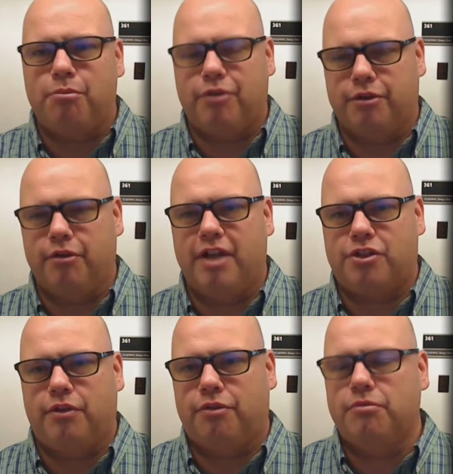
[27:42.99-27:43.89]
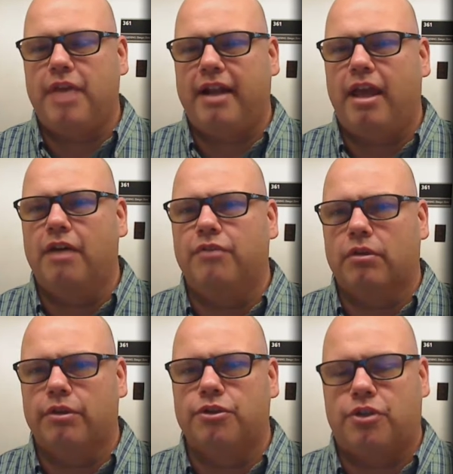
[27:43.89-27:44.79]
progression, through that
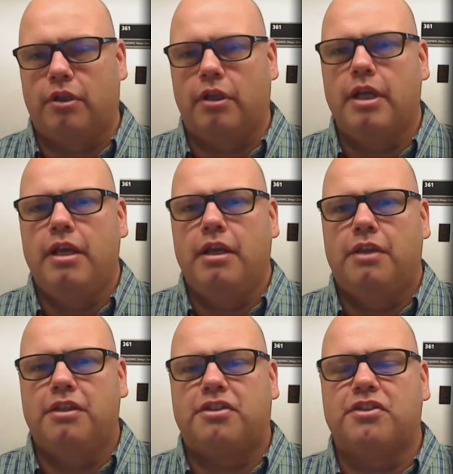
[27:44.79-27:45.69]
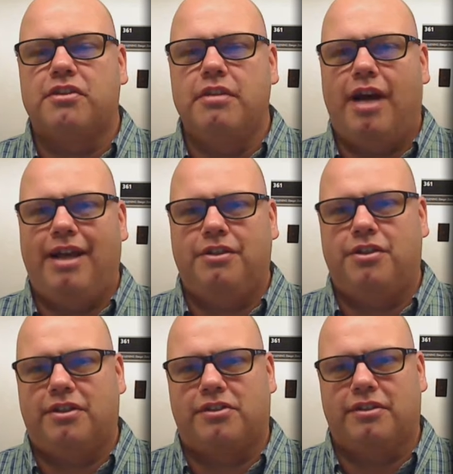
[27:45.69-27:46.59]
evolution. This is not
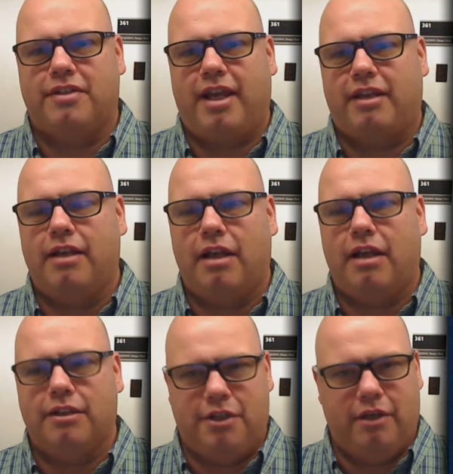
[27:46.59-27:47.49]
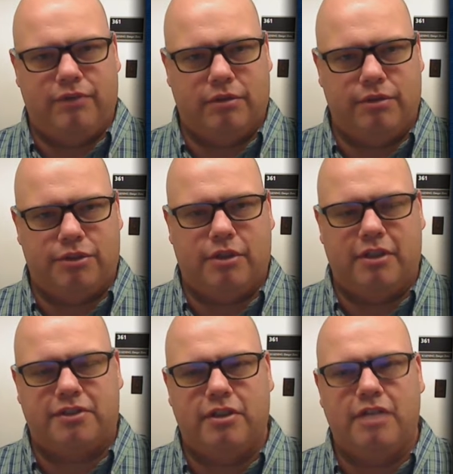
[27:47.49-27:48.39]
just a technology evolution,
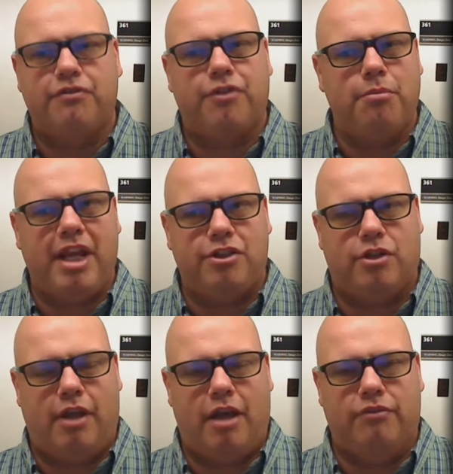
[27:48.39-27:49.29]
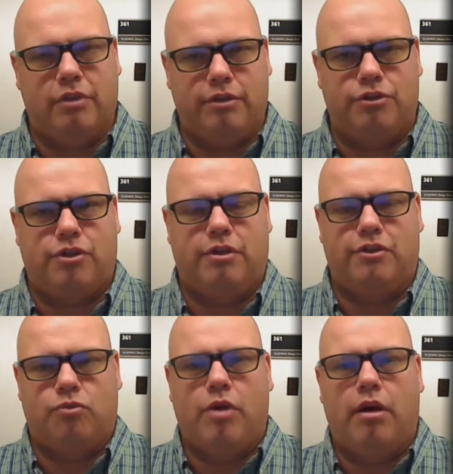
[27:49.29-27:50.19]
it's an information evolution
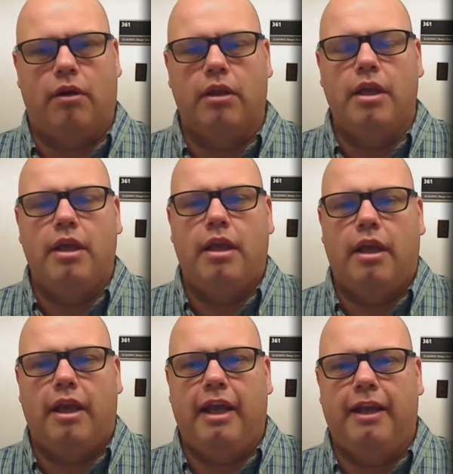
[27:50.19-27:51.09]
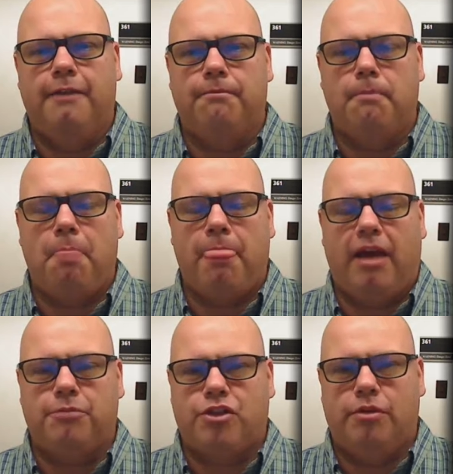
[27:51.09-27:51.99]
as well. And
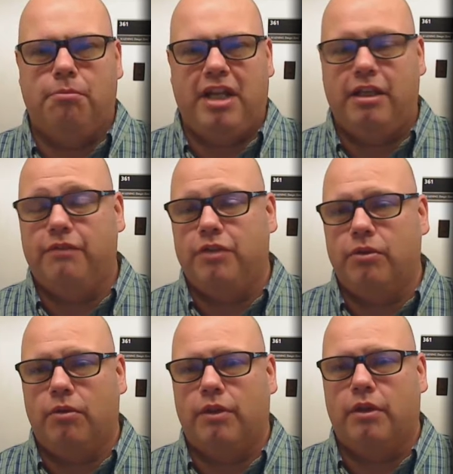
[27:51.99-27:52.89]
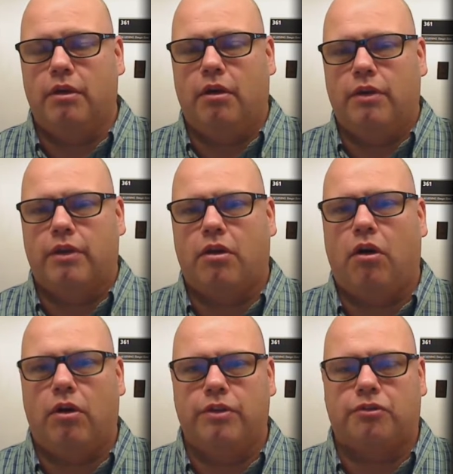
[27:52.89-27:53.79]
I'm sure many of you on the
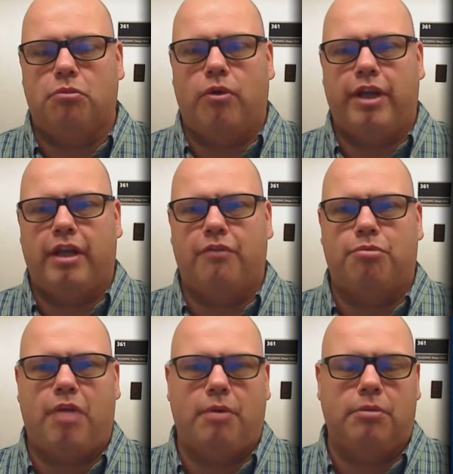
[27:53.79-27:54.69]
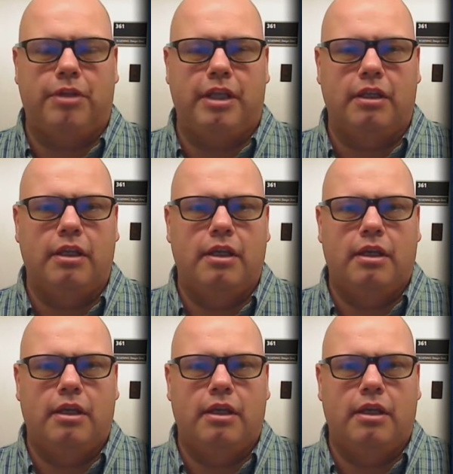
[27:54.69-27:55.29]
call this morning have probably